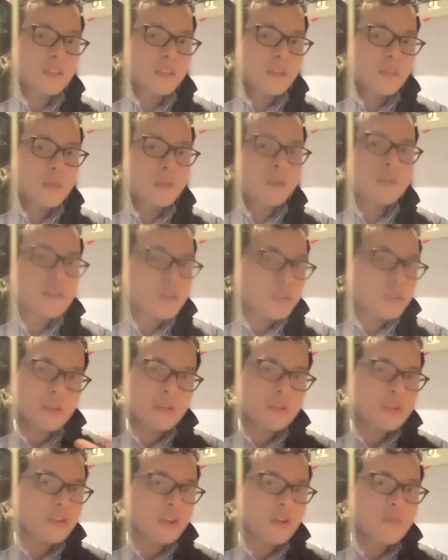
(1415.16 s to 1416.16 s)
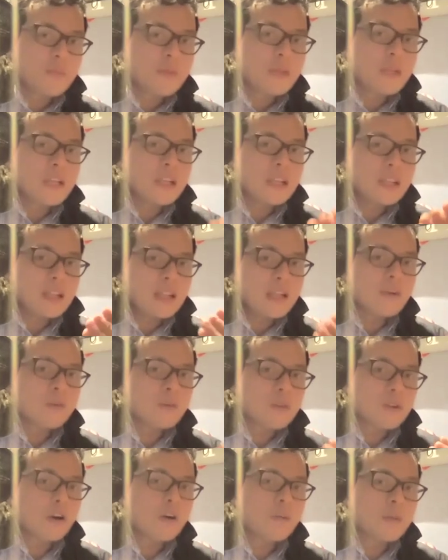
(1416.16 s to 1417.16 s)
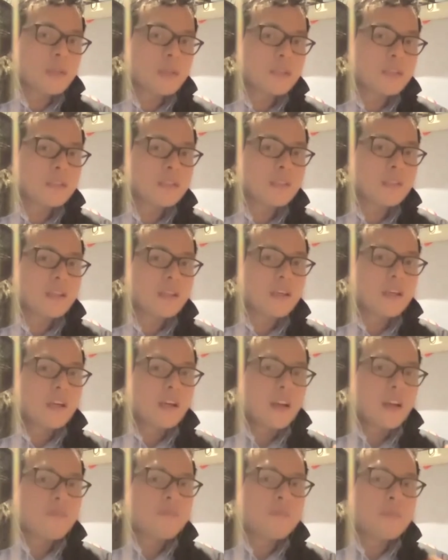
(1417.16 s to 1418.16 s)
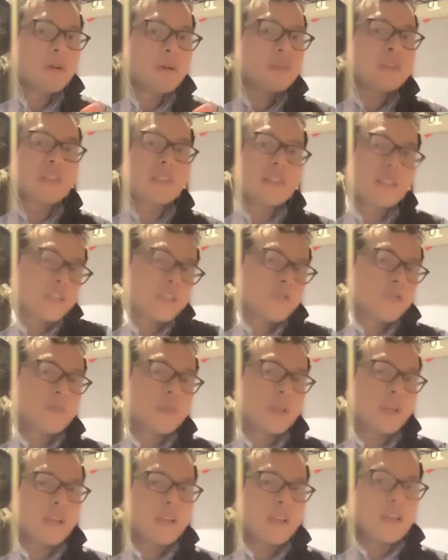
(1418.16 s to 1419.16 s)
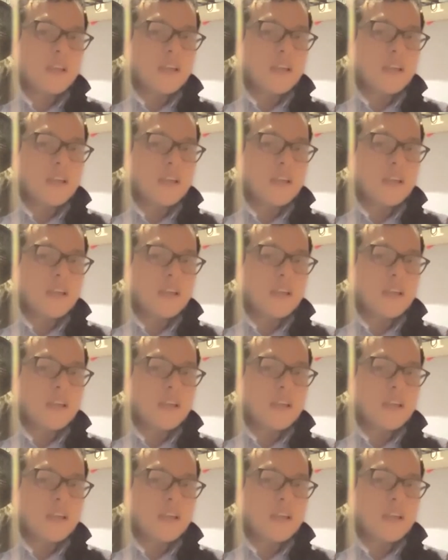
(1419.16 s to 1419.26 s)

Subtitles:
because so many little comics have built a success from that.